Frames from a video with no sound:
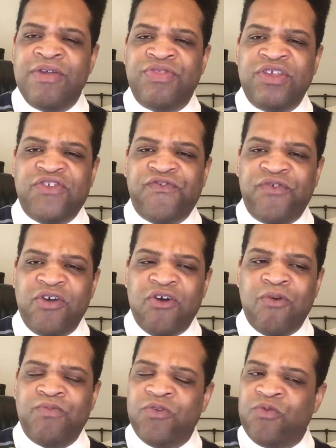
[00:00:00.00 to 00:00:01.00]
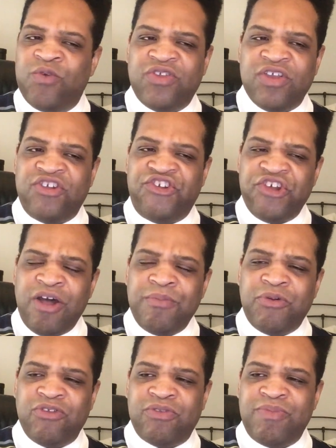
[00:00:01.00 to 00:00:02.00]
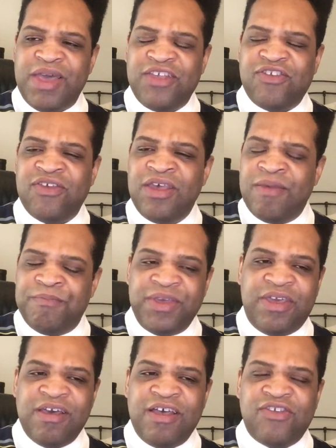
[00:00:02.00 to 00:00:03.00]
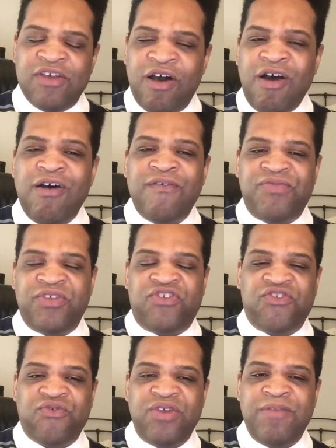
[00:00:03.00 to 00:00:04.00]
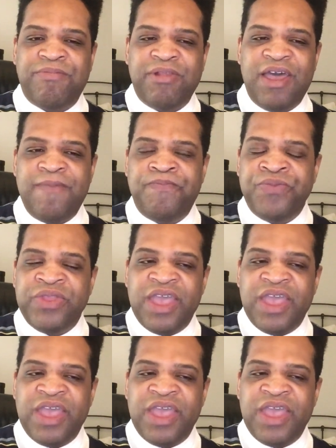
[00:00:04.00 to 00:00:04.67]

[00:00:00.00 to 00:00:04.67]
this film was a jumbled mess because of the screenplay.